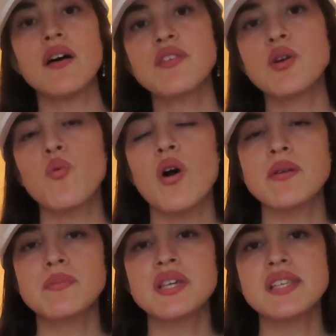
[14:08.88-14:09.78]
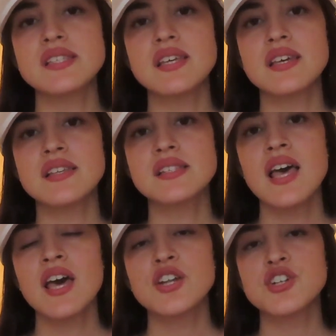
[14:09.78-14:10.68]
loving one pieces,
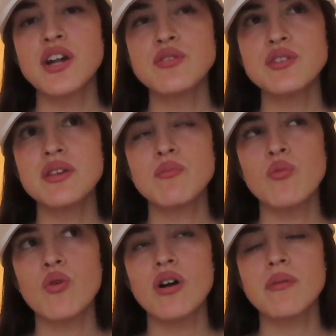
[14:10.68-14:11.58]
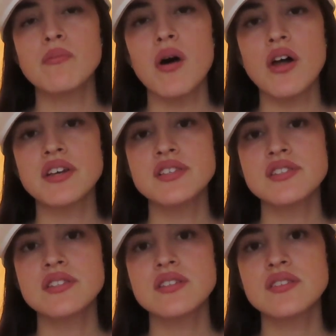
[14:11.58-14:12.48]
generally more
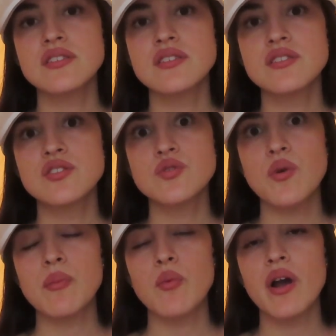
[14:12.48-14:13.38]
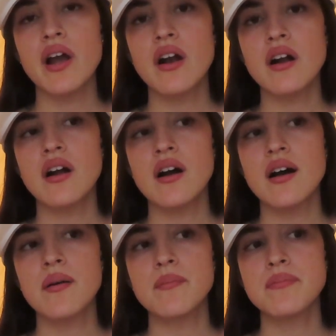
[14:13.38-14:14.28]
modest
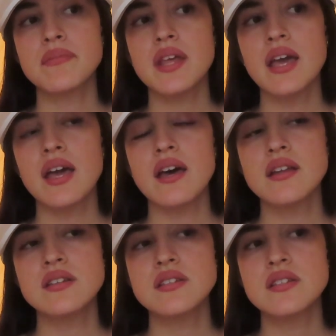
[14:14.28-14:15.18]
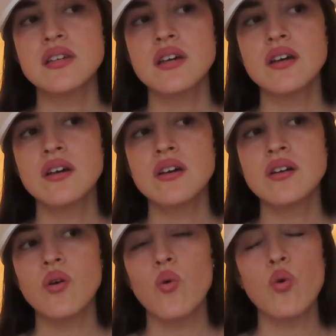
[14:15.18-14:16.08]
swimwear, and
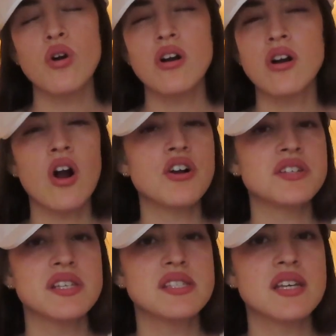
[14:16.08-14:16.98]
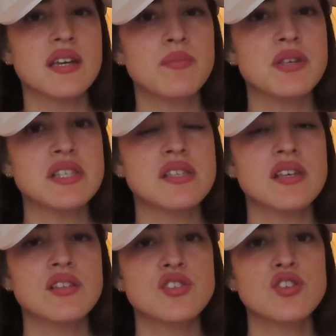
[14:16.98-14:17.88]
or artistic
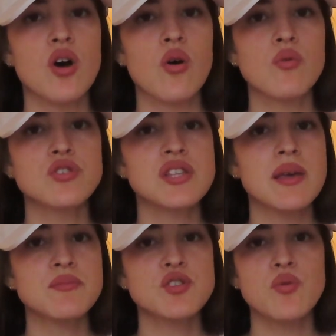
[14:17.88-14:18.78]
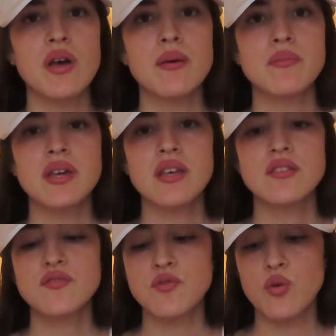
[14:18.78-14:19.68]
pieces. So Same Swim,
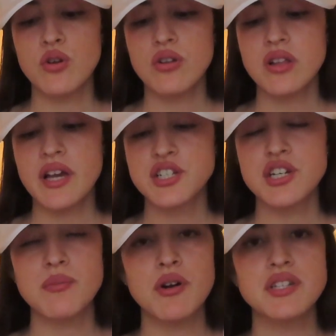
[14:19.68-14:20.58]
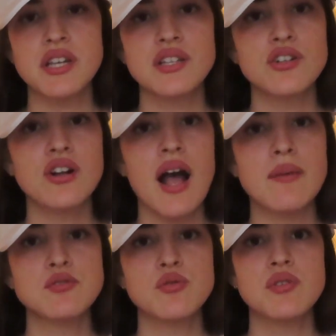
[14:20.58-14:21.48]
its floral collection in particular,
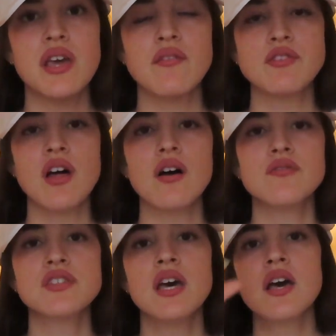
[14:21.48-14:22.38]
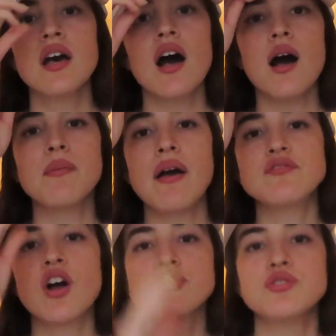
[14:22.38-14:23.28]
absolutely have loved. I've
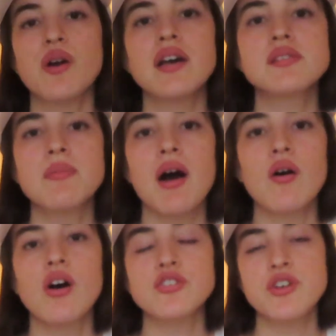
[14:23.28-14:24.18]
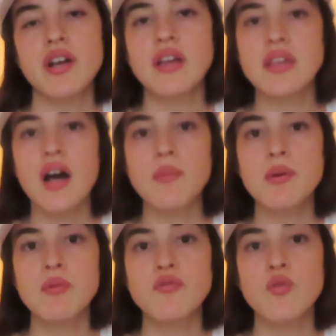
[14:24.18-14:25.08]
talked to you guys about Andrea
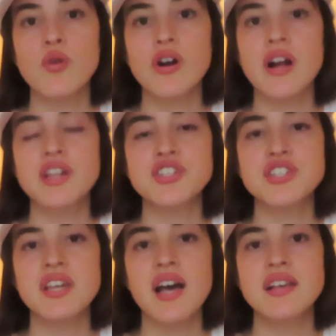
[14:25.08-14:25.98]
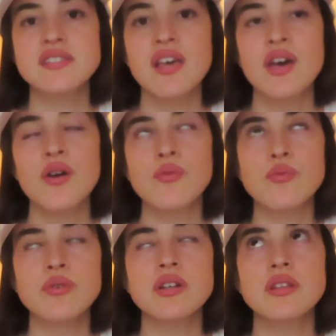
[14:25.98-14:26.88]
Ayama before, and she has
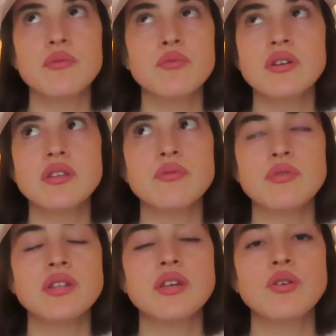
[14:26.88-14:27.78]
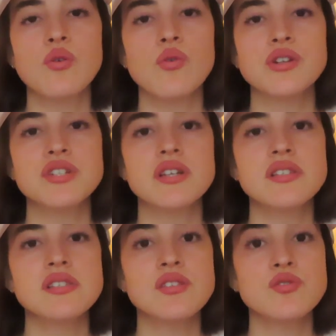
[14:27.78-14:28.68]
really, really, really
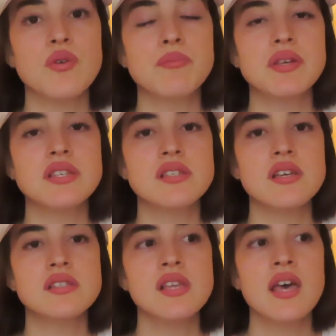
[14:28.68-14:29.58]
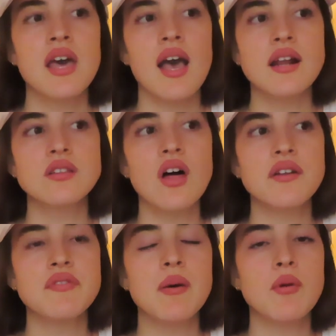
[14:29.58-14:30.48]
gorgeous swim pieces. And a lot
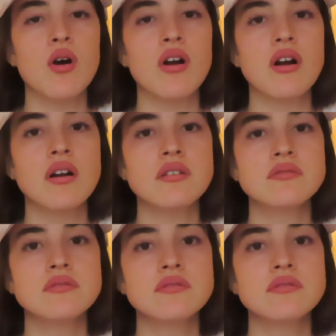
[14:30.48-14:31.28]
of them are